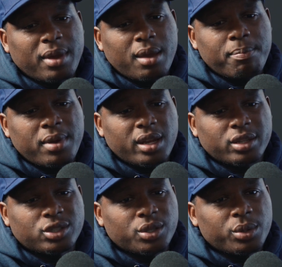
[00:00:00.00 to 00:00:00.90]
man, being
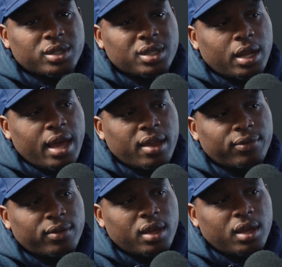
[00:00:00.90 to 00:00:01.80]
a student to
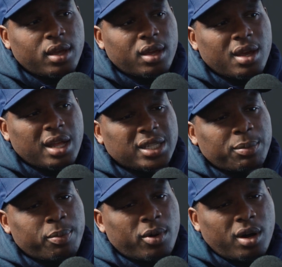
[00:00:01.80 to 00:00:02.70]
life. I
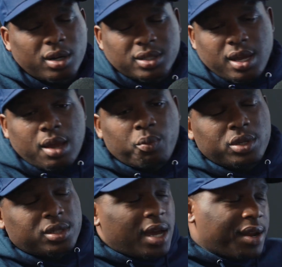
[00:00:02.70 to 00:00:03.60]
tell people all the time,
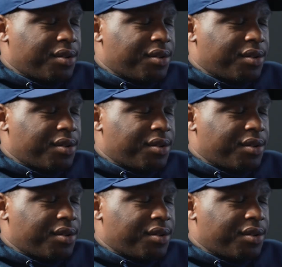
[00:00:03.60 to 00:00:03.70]
Woodzy, I